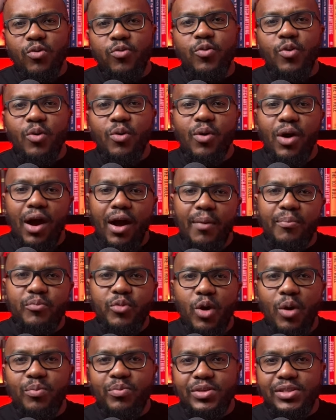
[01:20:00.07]
for
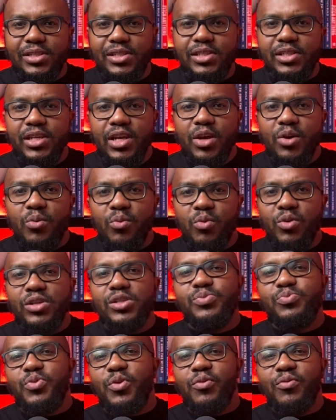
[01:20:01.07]
properties
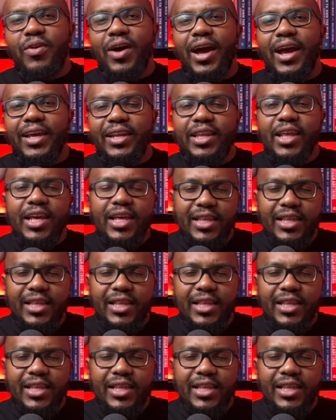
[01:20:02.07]
which provide